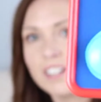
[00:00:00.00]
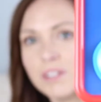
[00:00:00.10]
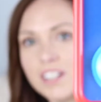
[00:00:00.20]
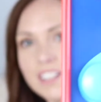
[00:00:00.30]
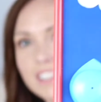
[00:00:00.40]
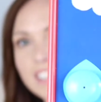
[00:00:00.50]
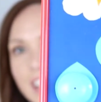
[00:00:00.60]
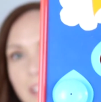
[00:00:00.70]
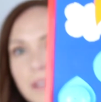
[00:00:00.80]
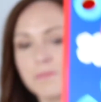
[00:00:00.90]
what it looks
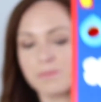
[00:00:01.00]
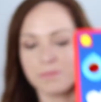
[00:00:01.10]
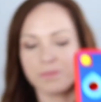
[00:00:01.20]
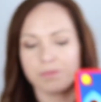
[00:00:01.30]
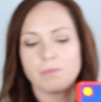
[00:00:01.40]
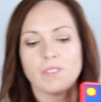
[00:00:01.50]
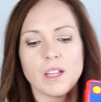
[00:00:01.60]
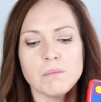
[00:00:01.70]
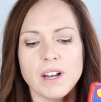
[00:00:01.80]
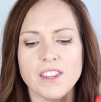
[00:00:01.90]
like.
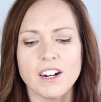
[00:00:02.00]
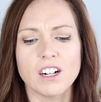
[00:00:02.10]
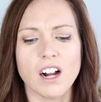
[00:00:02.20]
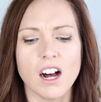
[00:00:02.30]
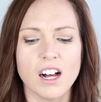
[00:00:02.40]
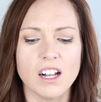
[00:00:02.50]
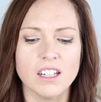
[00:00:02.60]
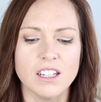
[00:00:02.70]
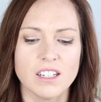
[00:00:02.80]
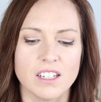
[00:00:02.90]
But there are
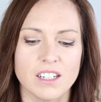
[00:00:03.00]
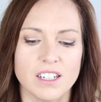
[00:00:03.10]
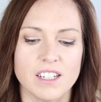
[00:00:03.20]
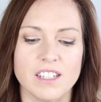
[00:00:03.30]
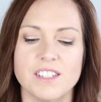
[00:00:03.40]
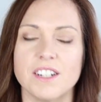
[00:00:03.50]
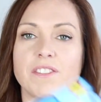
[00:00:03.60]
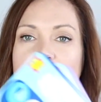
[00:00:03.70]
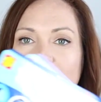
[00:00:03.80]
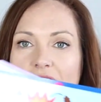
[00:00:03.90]
all
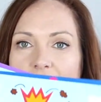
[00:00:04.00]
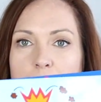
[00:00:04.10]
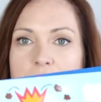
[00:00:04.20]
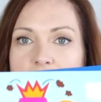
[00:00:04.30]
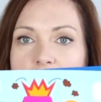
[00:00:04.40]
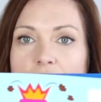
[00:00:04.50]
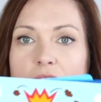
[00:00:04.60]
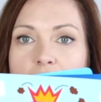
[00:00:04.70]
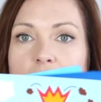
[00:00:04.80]
different types of